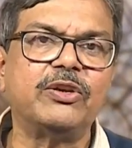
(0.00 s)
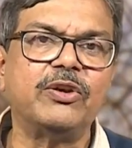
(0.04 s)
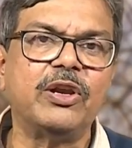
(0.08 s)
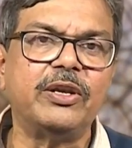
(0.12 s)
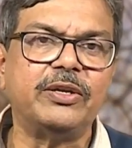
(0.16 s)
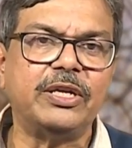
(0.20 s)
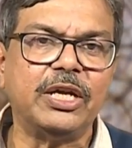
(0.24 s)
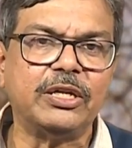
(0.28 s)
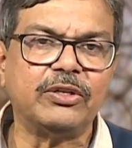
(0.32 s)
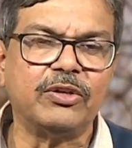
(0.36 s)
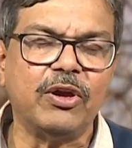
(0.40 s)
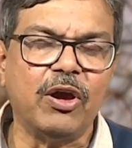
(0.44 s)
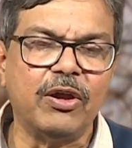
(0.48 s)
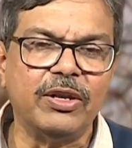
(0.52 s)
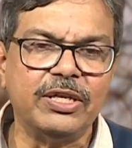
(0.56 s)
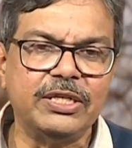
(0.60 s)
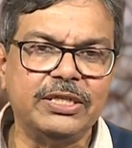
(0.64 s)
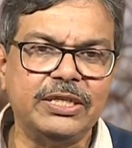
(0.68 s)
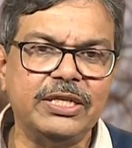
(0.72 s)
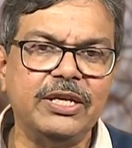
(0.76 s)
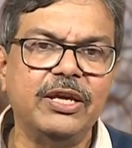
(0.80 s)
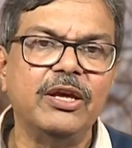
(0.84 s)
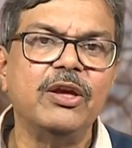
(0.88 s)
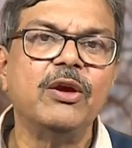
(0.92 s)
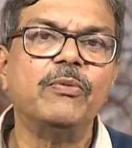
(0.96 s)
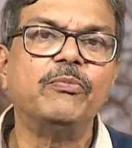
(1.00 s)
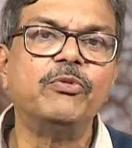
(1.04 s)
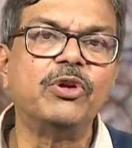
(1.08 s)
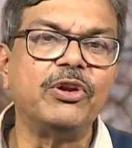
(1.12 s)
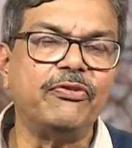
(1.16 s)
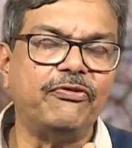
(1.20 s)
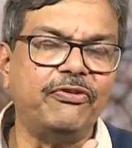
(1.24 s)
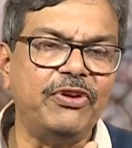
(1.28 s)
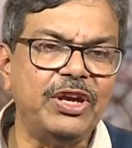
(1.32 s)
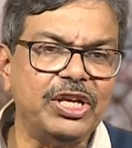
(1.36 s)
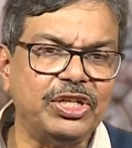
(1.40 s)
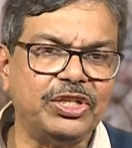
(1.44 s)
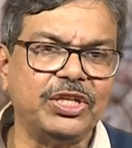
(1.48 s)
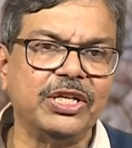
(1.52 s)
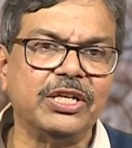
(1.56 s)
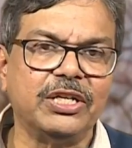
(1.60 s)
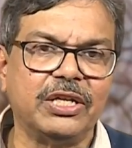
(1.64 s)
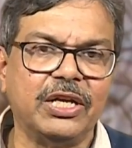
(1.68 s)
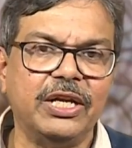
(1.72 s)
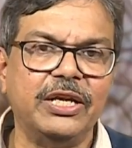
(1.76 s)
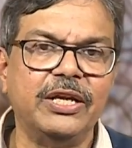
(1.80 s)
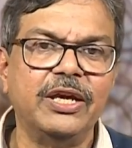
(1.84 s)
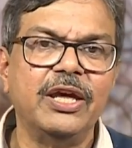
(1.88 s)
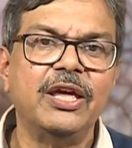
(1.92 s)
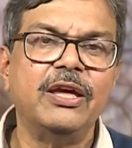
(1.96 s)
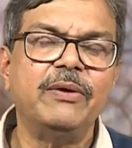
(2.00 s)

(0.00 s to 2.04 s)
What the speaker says: technology more efficiently,